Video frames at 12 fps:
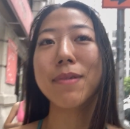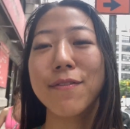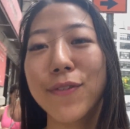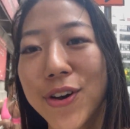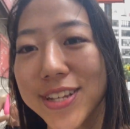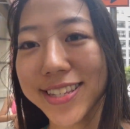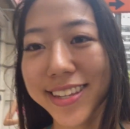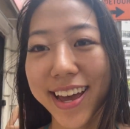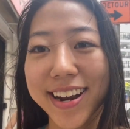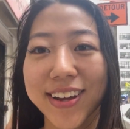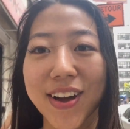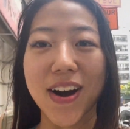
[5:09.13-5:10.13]
voice is
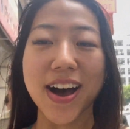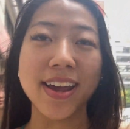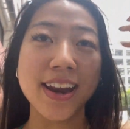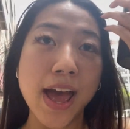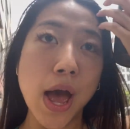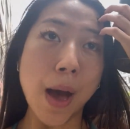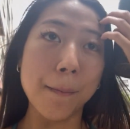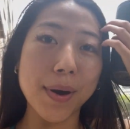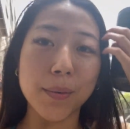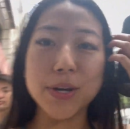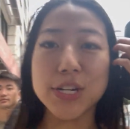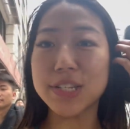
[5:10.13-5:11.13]
kind of gone,
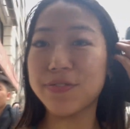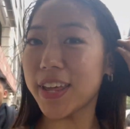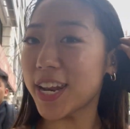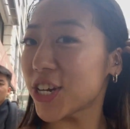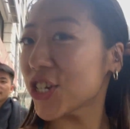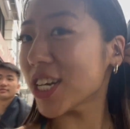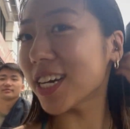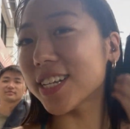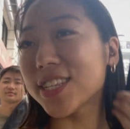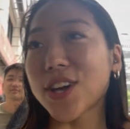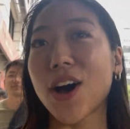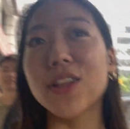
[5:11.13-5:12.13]
but we just finished a
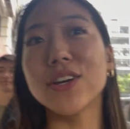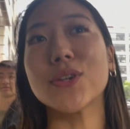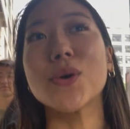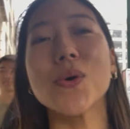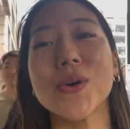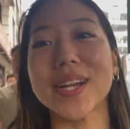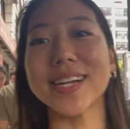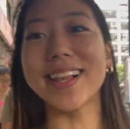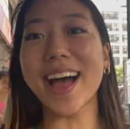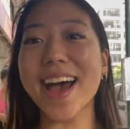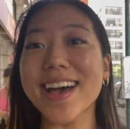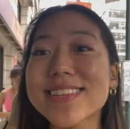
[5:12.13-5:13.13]
solid core
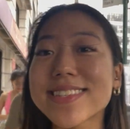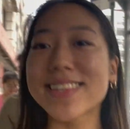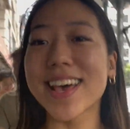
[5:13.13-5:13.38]
class.